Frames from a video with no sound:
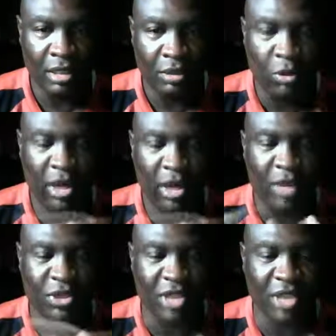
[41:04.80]
where
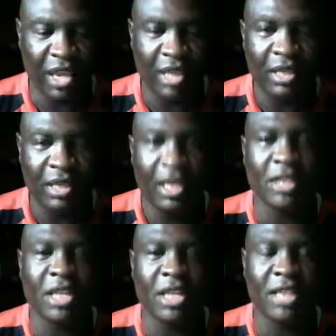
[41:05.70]
he was saying
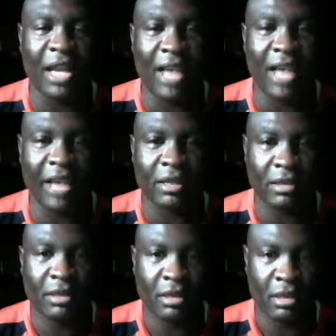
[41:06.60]
he does not like
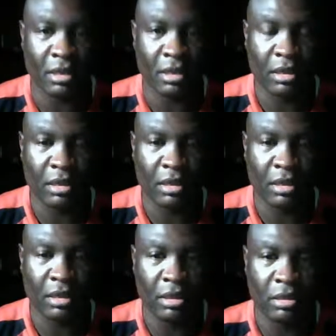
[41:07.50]

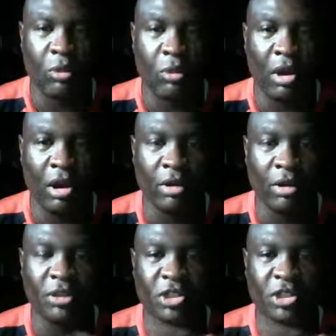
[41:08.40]
the word
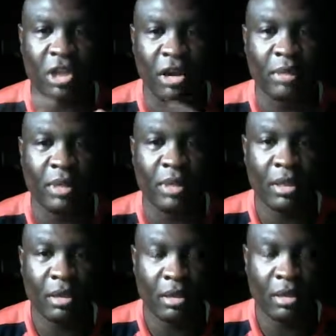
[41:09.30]
or the term
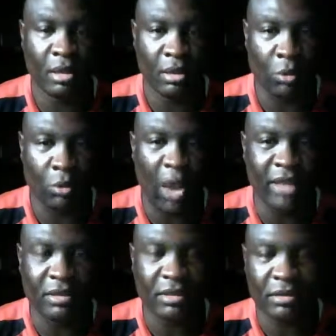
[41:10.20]

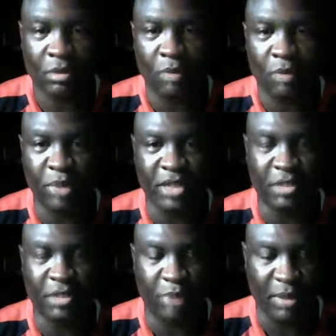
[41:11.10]
white or pink
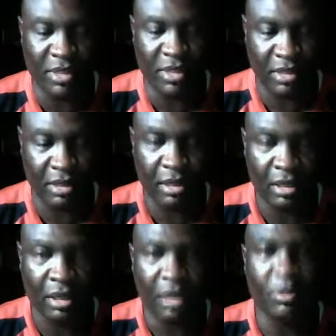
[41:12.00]
supremacy
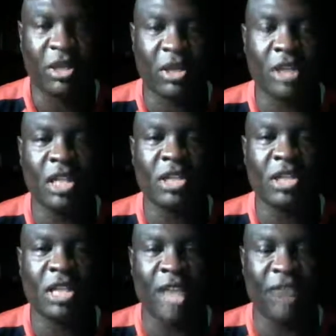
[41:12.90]
because he
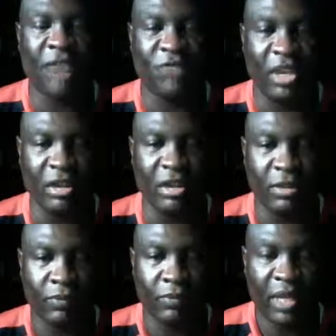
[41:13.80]
does not
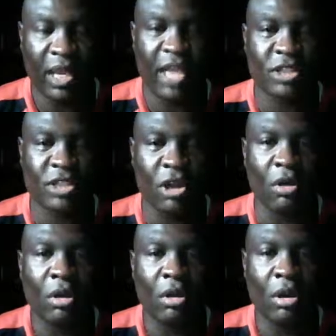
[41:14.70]
feel as
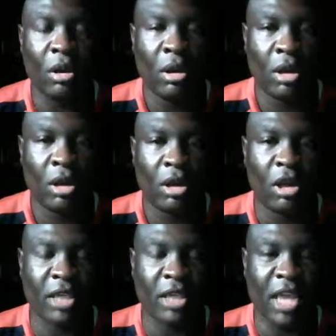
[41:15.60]
though
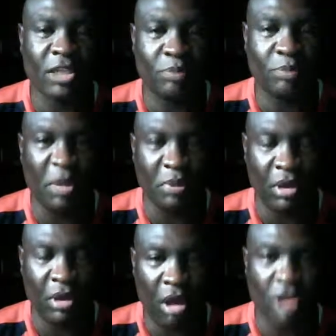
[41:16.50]
Caucasian
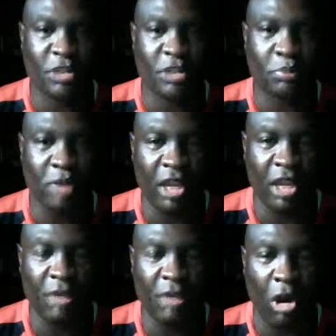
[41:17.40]
people are
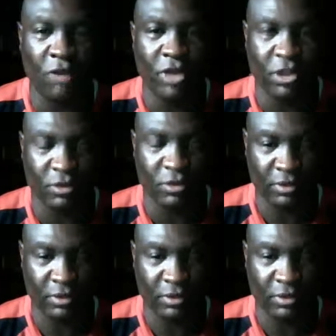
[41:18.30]
supreme over you.